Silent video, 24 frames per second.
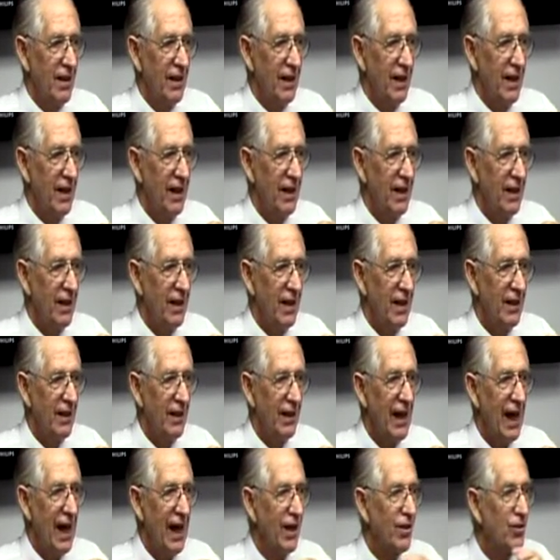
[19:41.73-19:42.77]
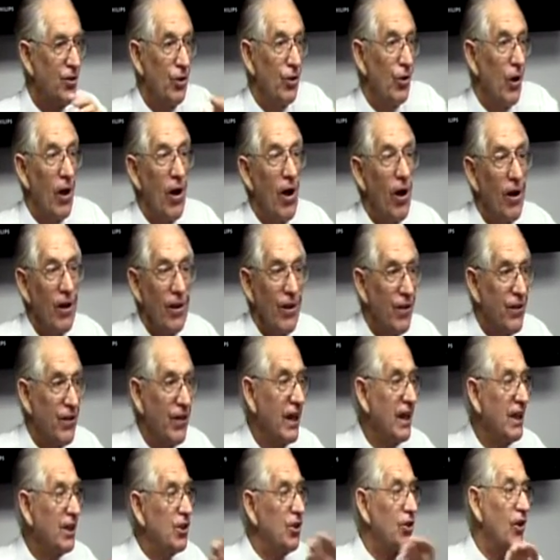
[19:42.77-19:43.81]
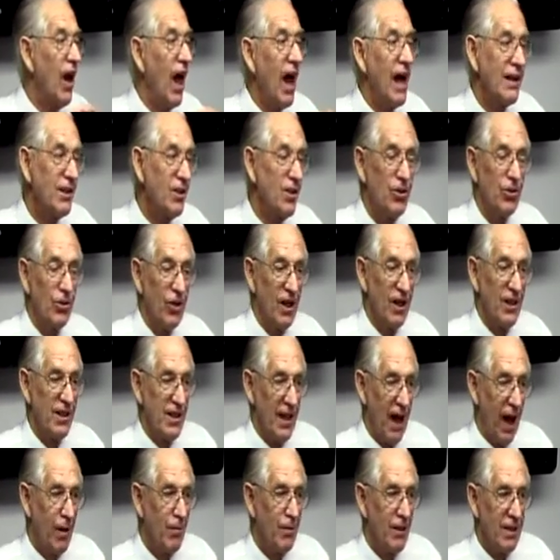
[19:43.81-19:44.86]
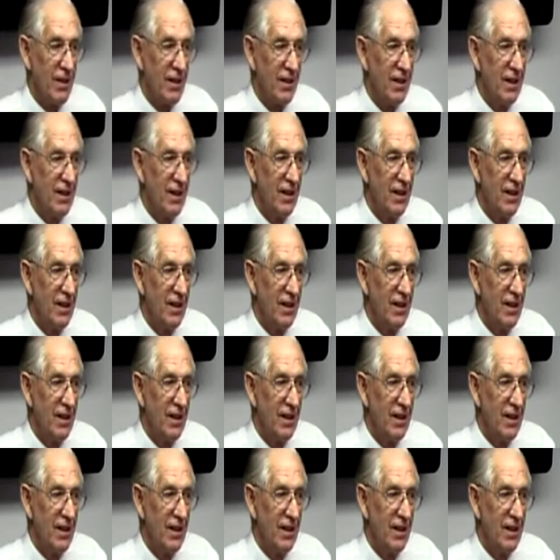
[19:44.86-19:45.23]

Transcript: And you can't do a lot of the things you like to do on Sabbath.